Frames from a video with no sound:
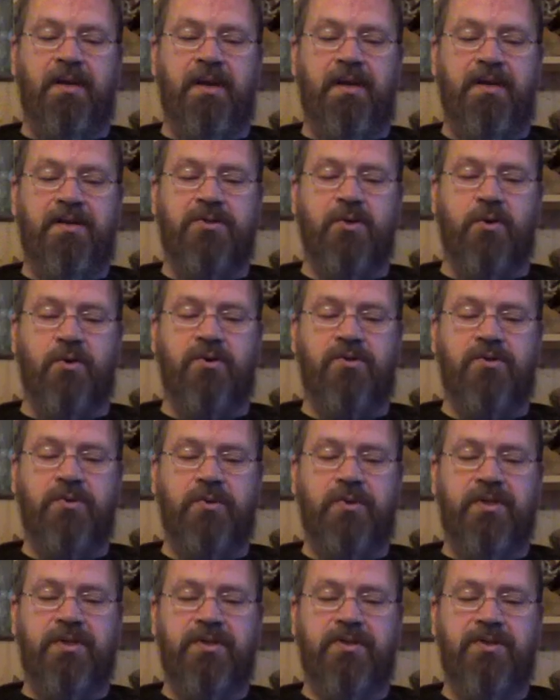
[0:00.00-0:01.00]
they talked
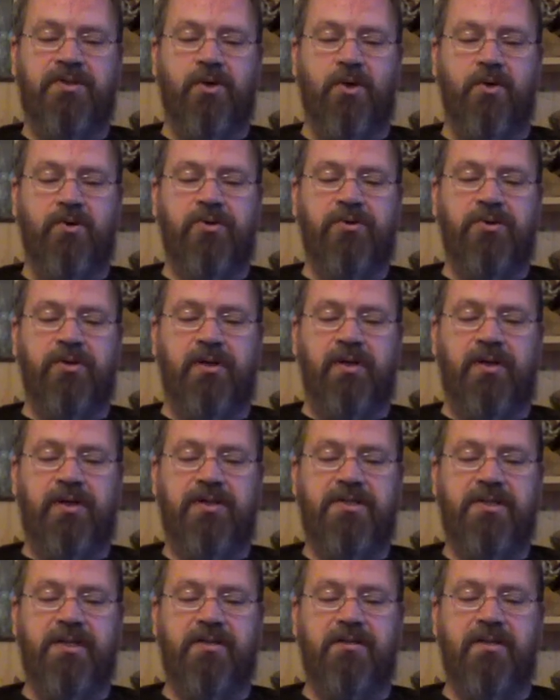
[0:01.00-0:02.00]
to this doctor and he
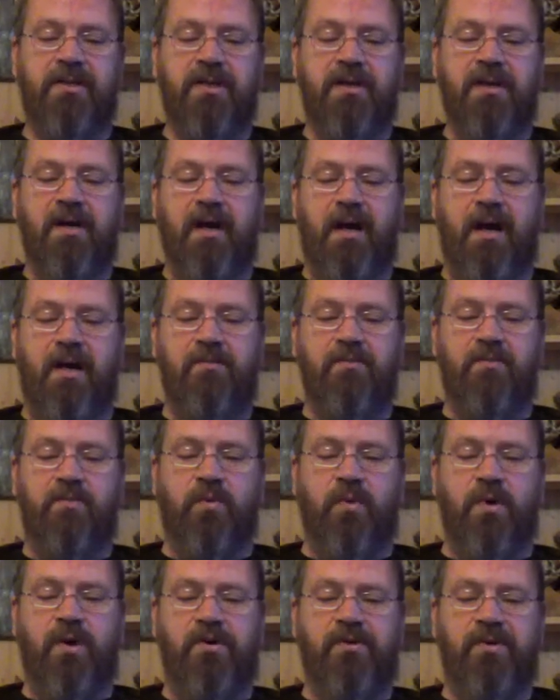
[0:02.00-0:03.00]
says, I'm
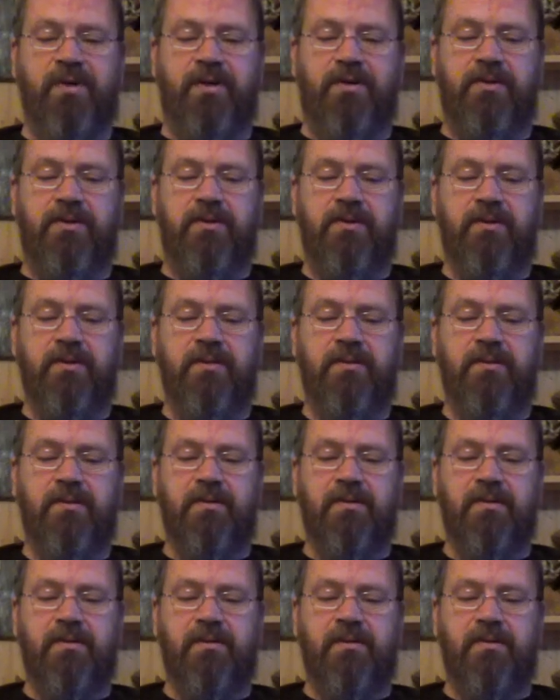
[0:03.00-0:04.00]
worried.
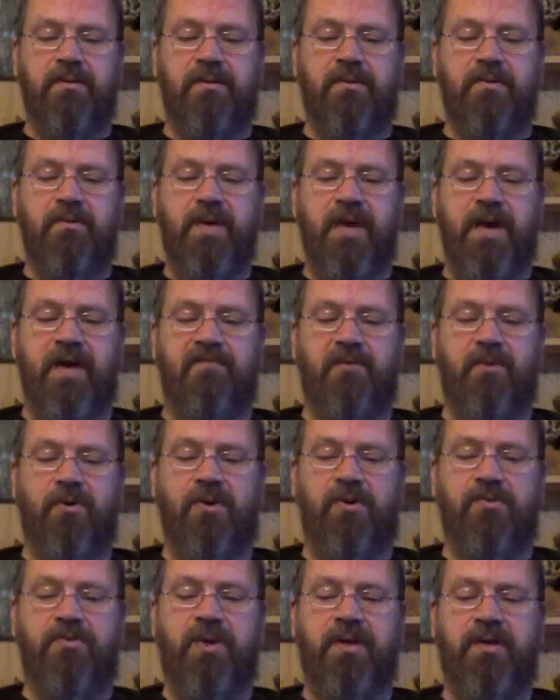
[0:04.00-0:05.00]
We have
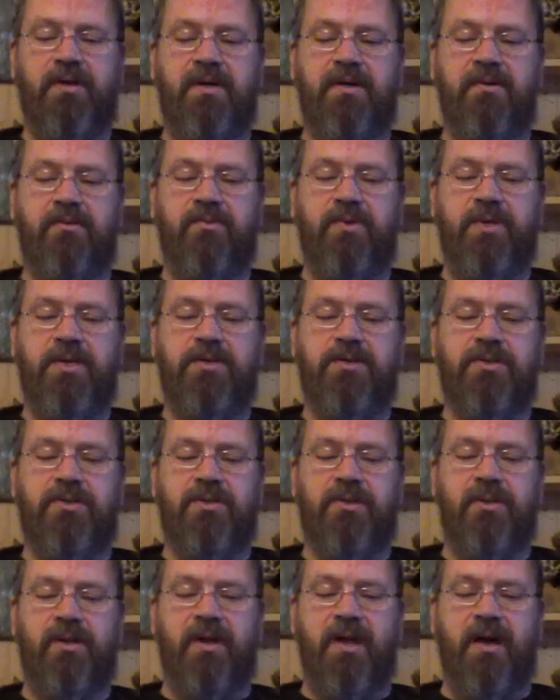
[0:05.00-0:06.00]
already
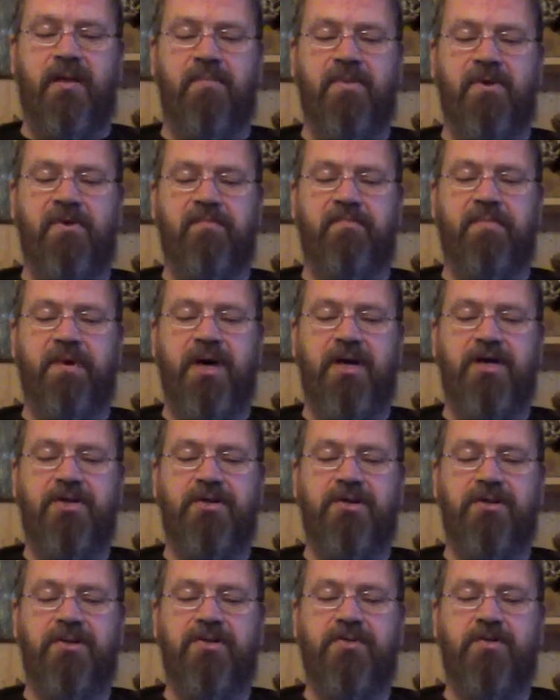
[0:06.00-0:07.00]
reached the number of
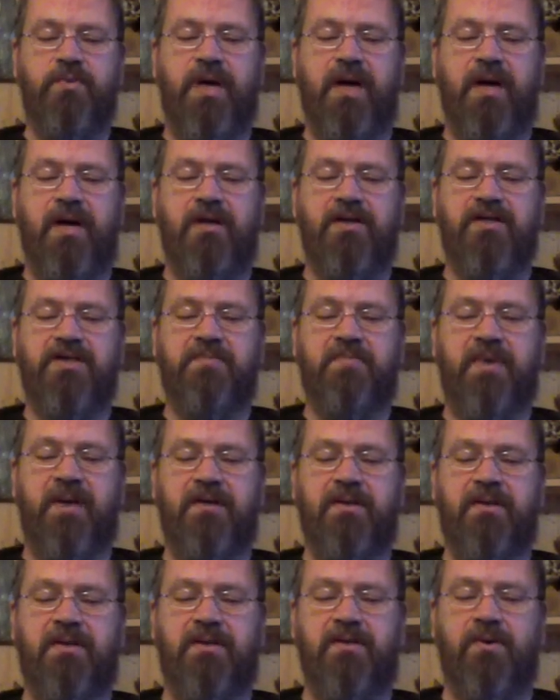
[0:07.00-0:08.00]
patients we had
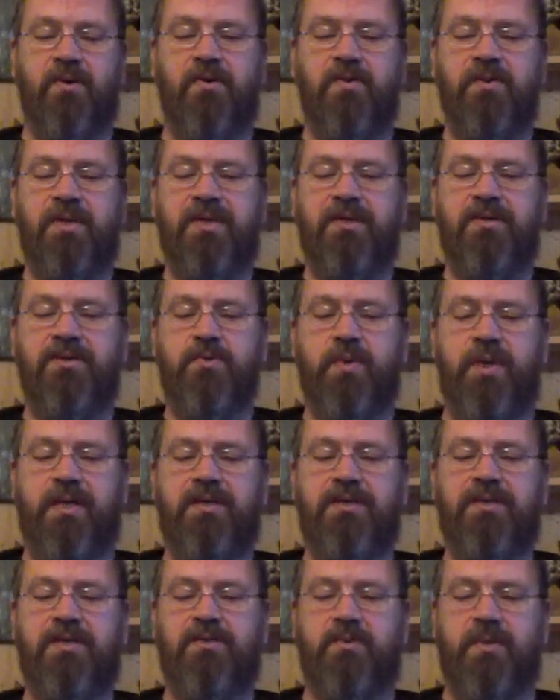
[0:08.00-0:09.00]
expected only in
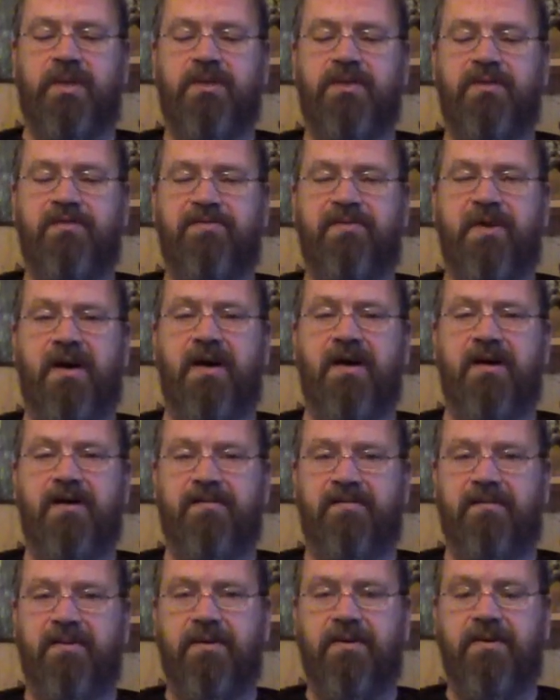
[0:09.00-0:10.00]

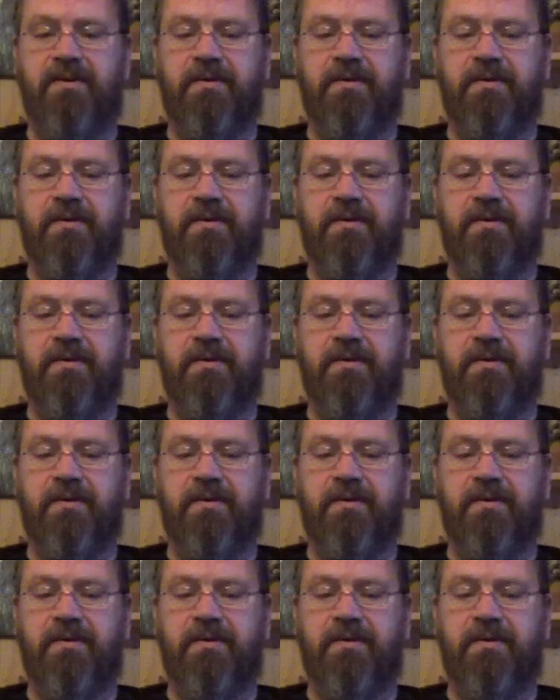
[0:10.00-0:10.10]
2025.